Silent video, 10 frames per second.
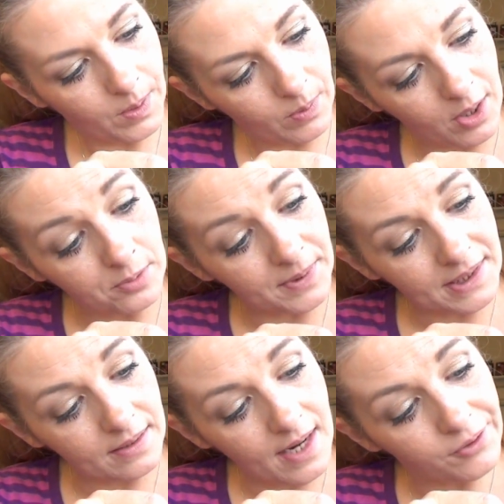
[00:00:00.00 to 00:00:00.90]

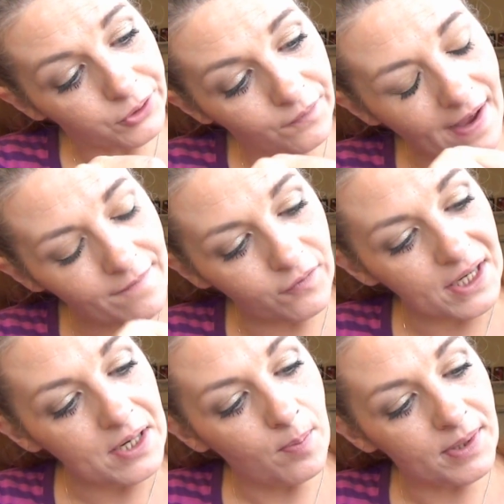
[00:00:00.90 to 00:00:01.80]
100% natural, fat
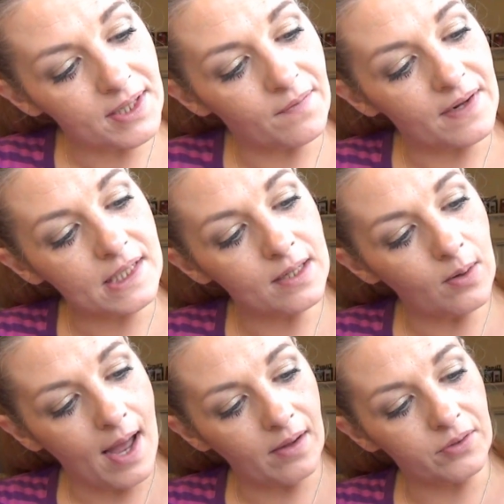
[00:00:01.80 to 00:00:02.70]
free, no preservatives,
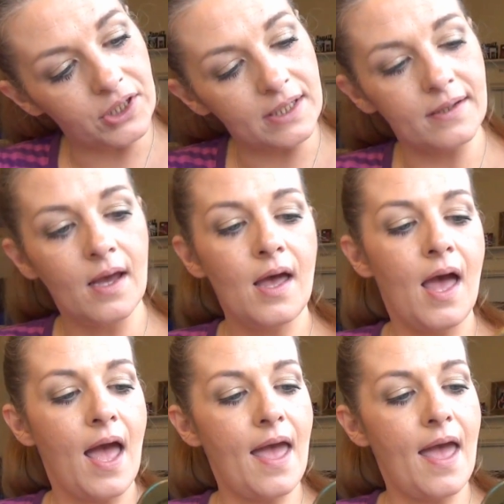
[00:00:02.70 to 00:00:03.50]
no allergies.